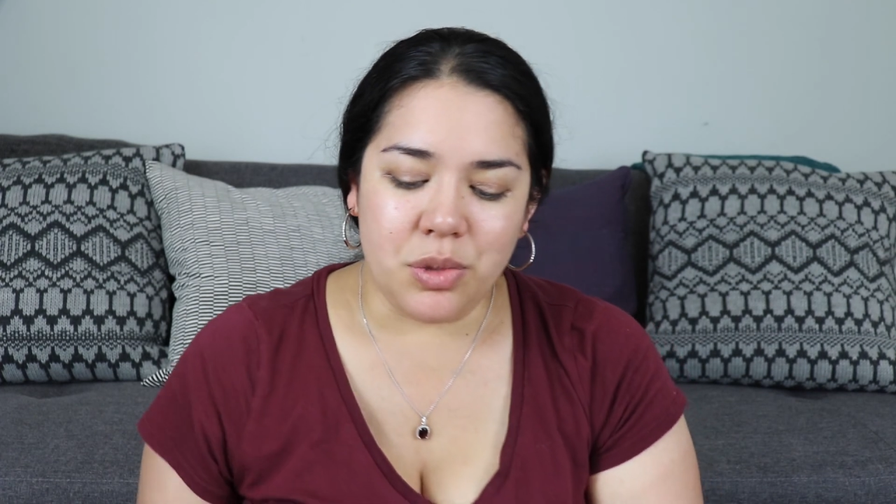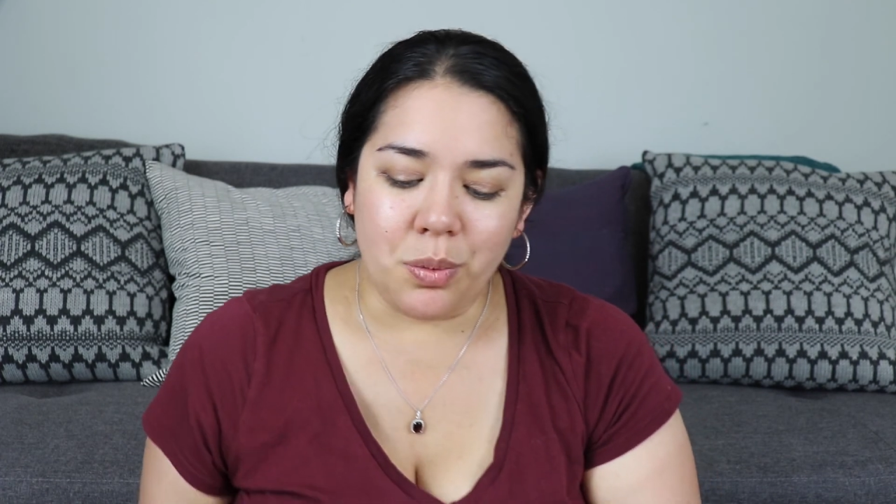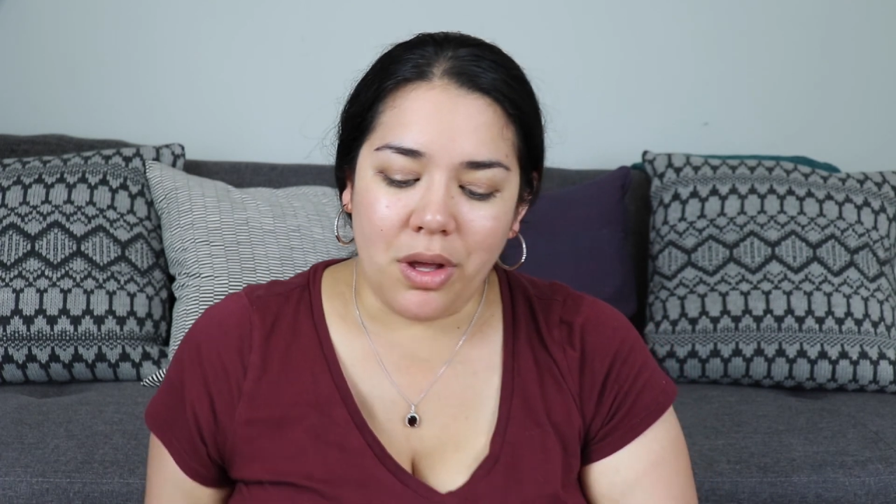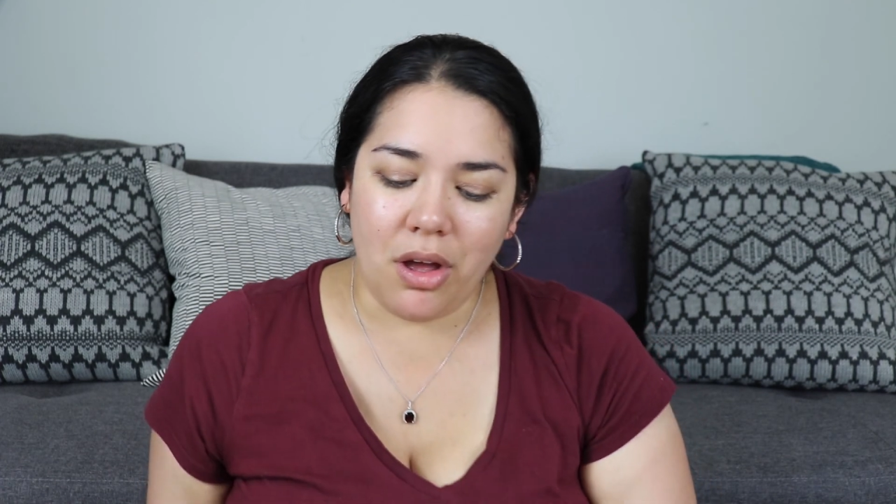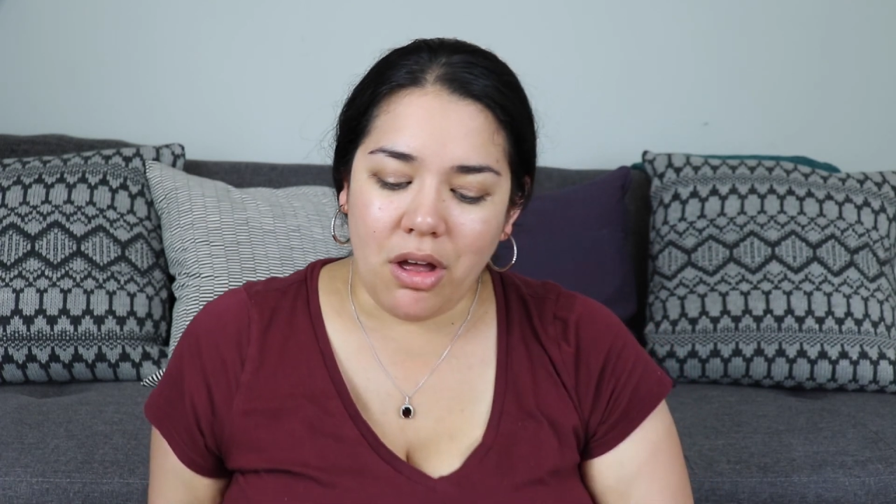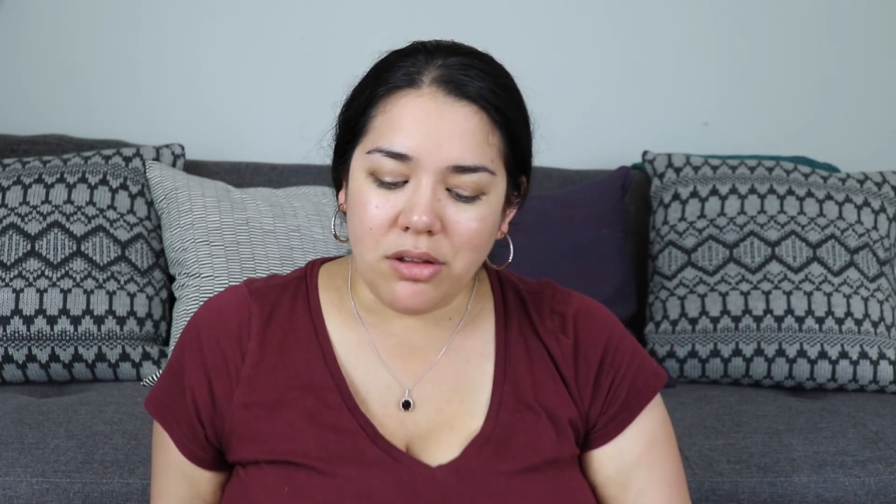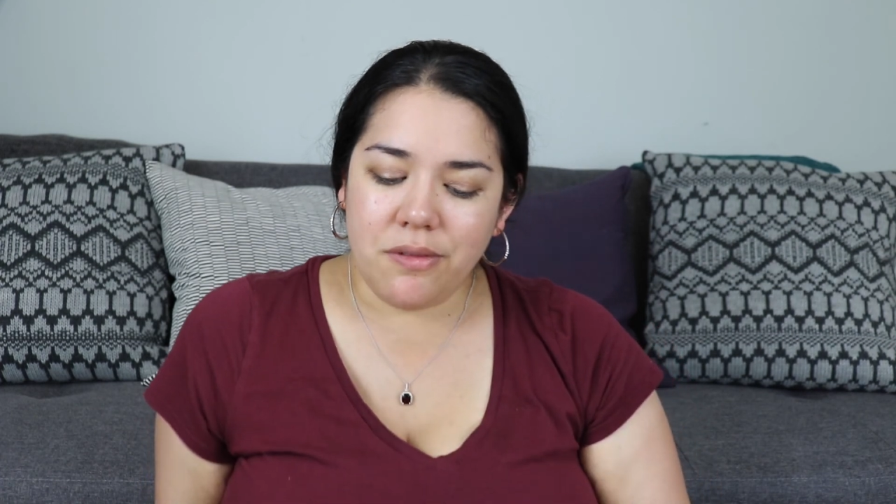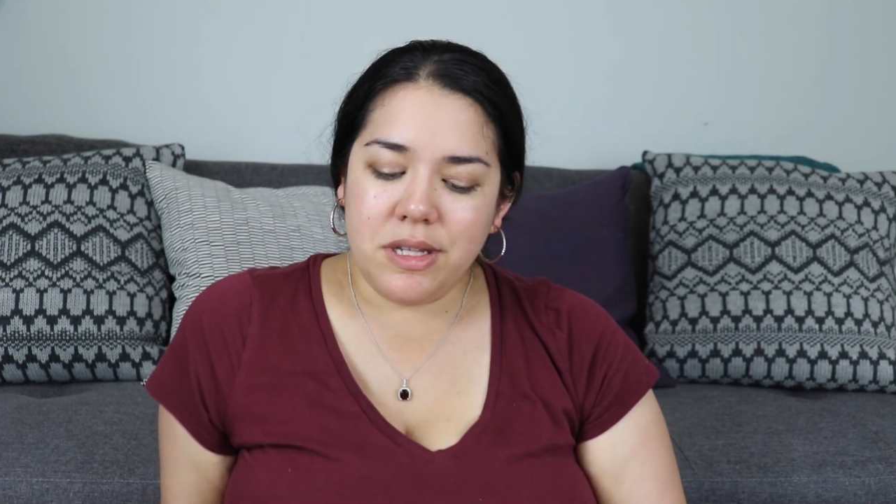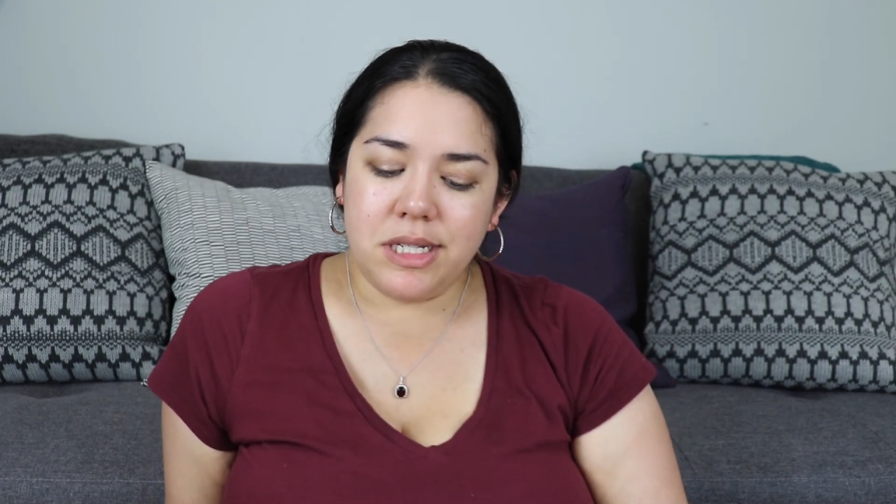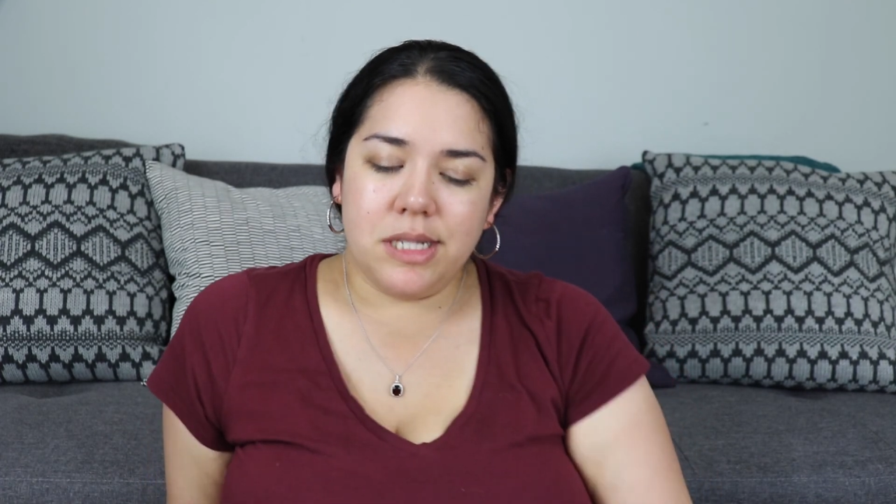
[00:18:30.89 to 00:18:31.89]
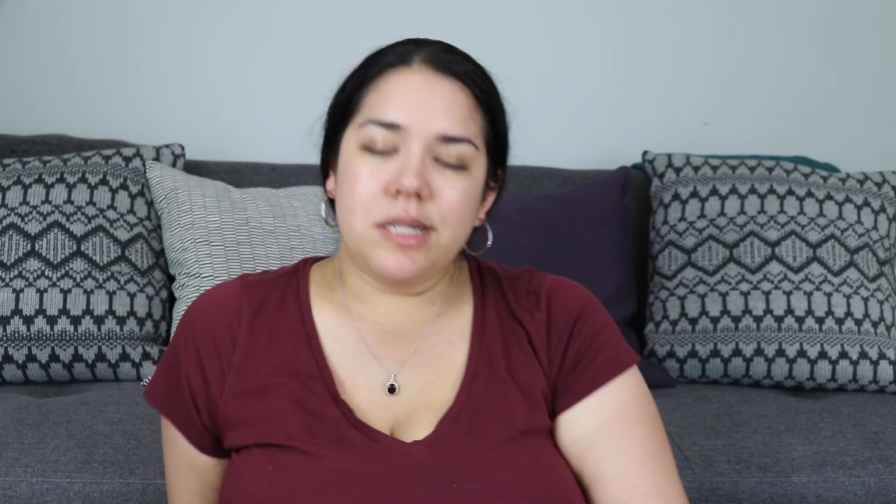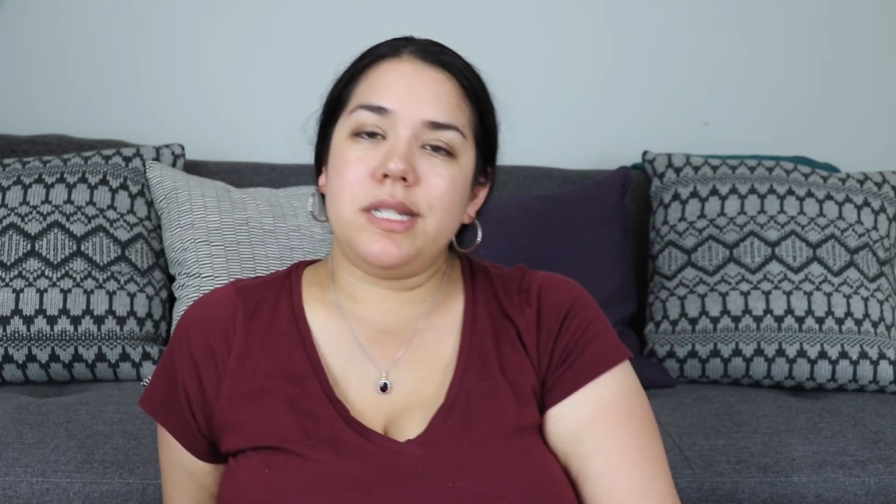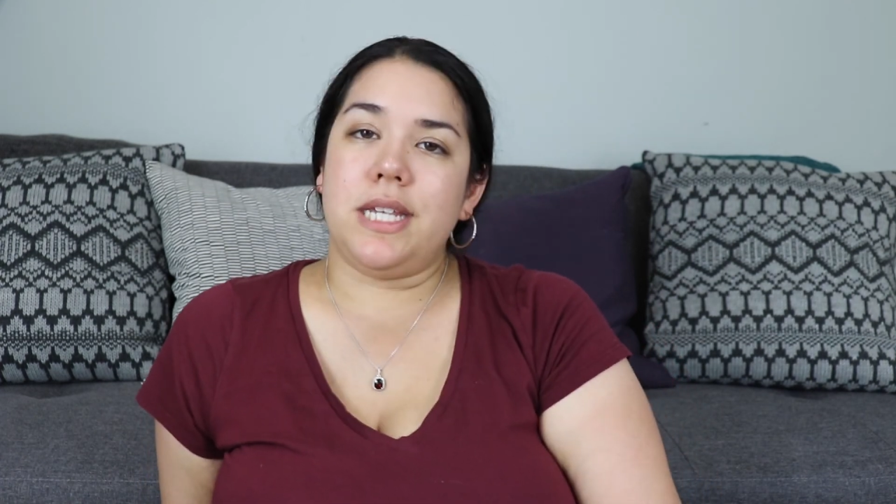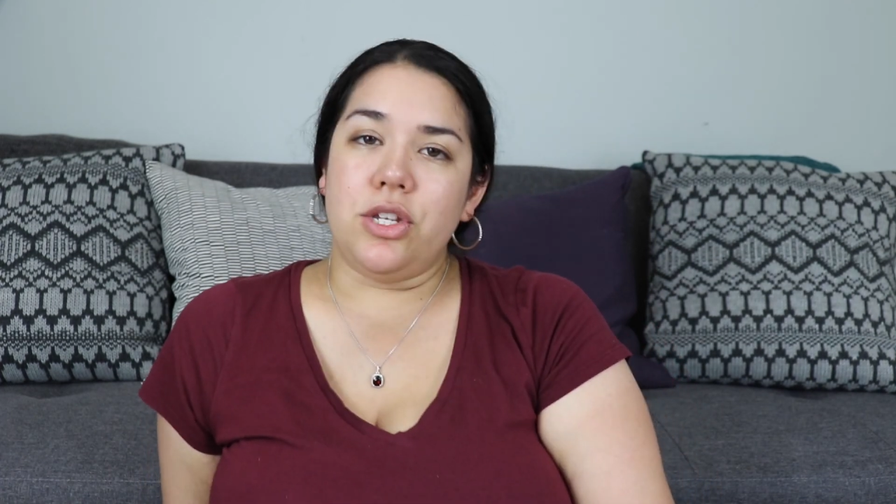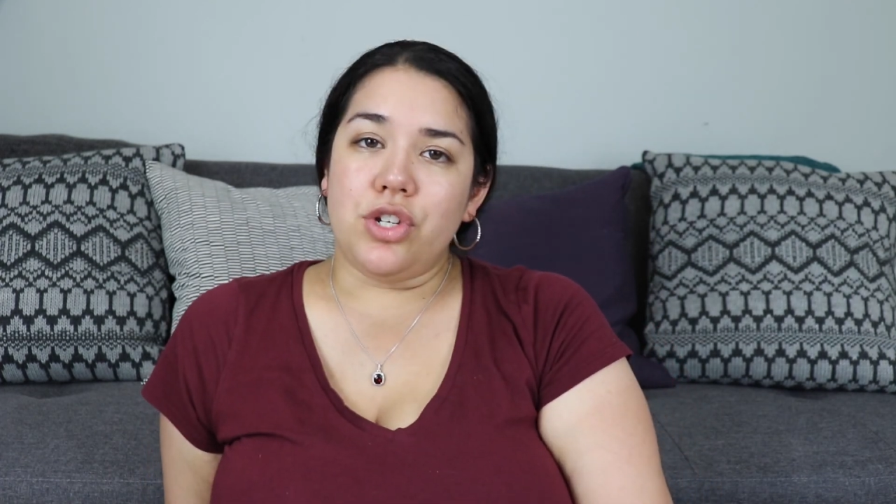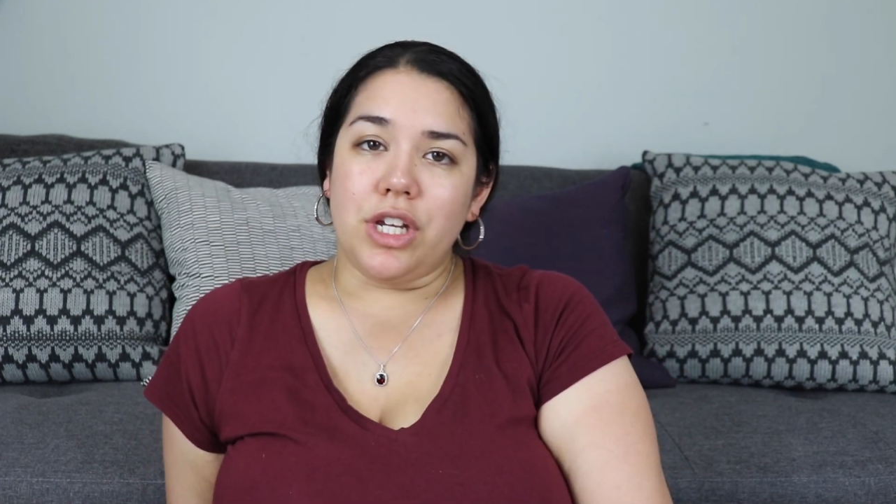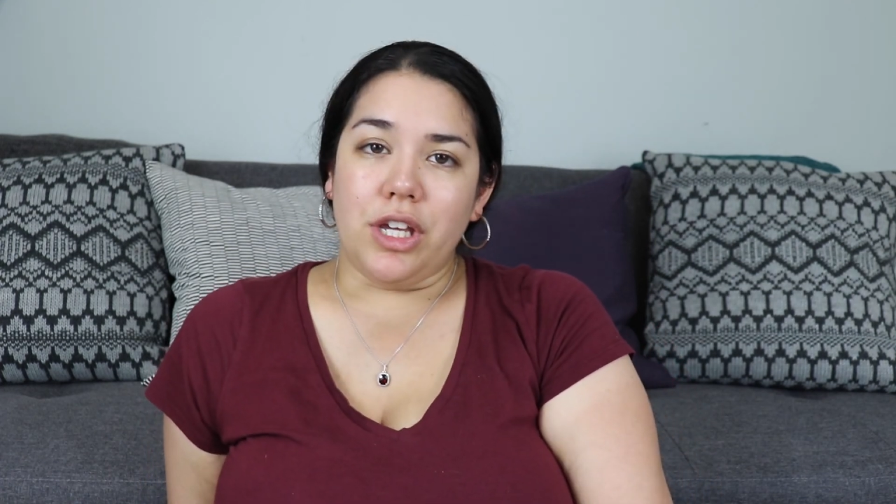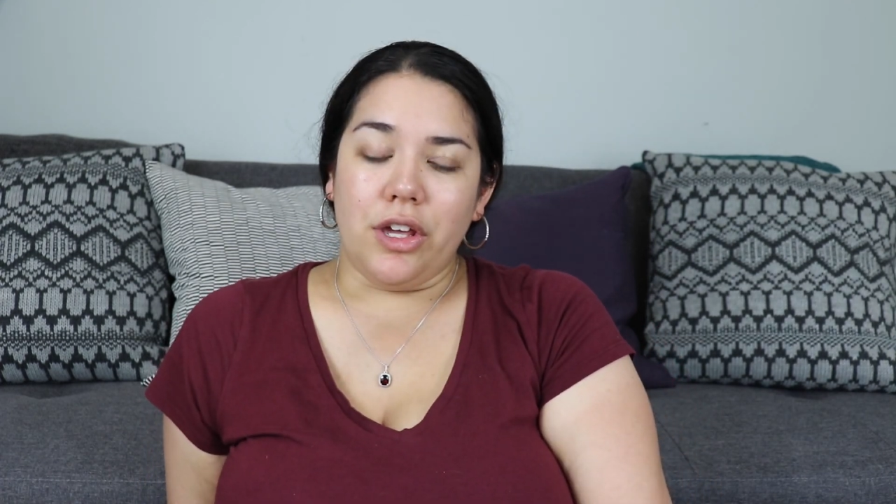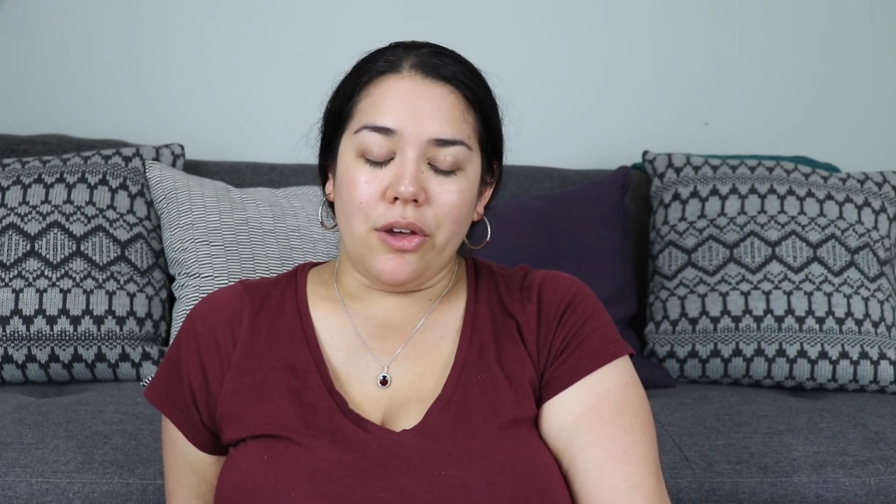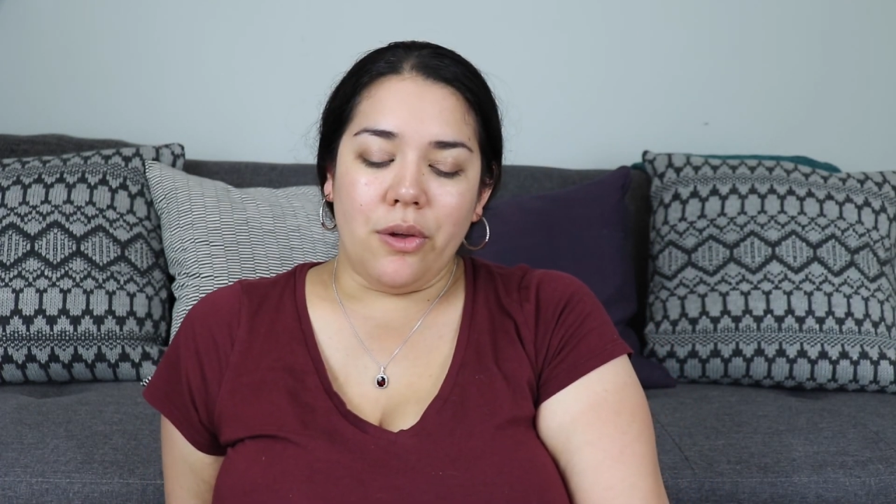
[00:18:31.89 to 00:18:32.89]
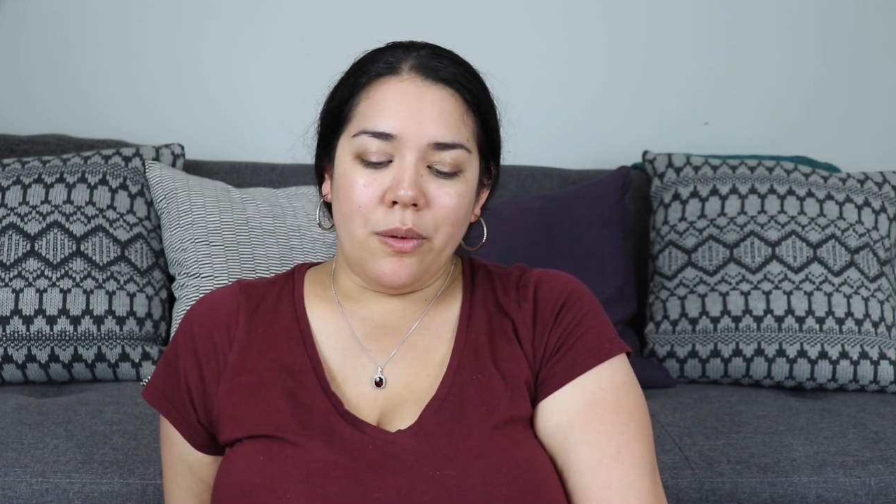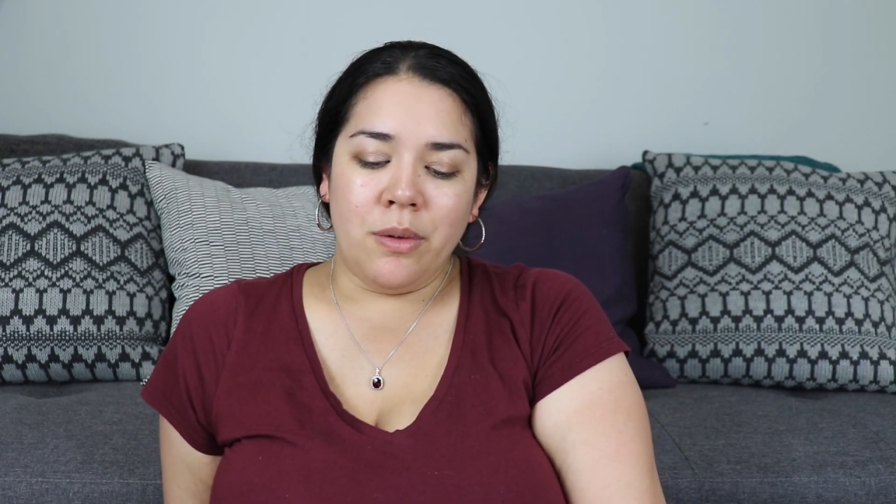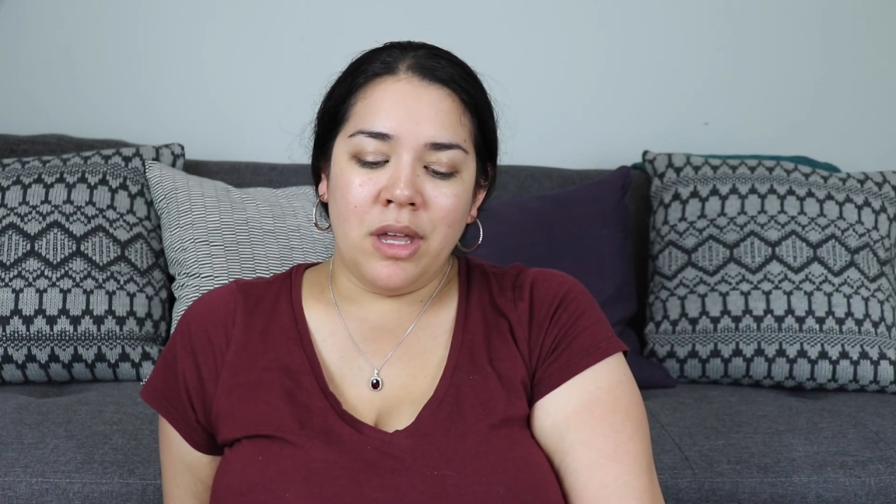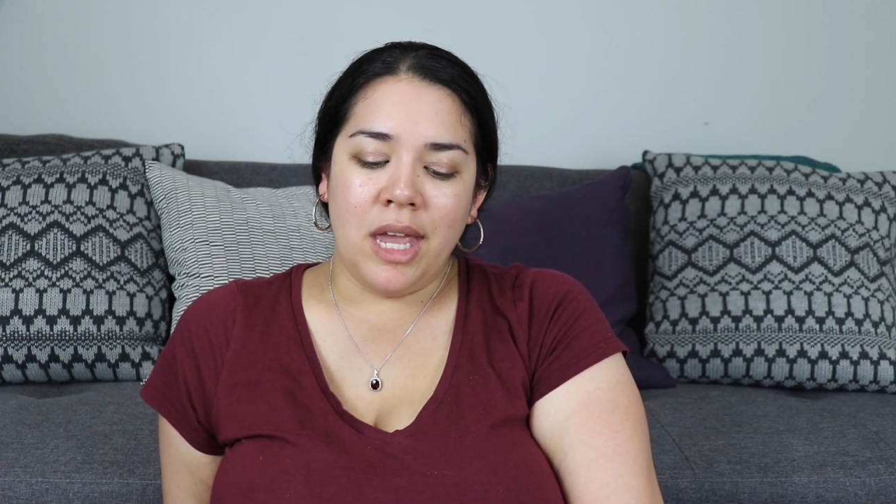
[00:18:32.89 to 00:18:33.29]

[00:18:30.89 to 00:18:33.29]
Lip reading: what all of this is teaching you,